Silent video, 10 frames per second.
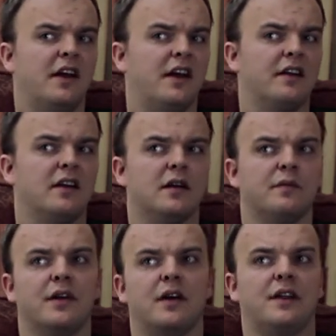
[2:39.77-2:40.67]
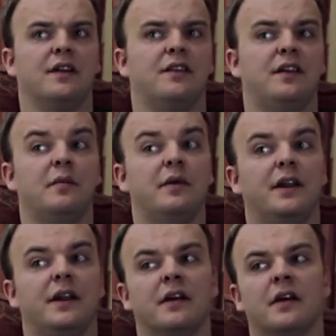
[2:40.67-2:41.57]
and a club that I could see
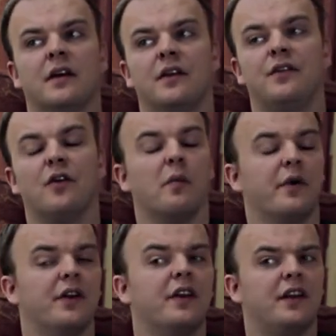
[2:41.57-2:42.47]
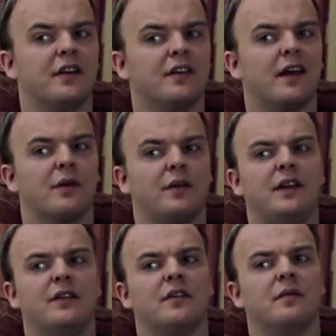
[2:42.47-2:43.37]
being dominant in the
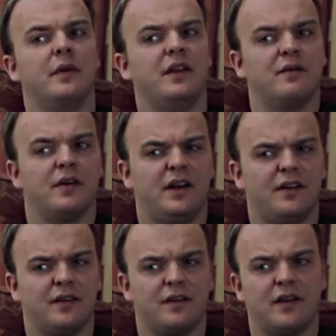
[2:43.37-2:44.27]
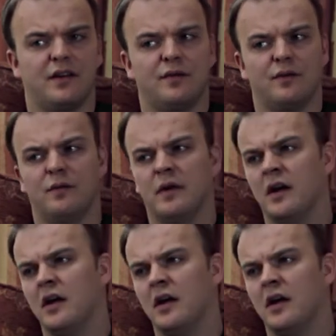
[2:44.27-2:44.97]
southeast and being very successful.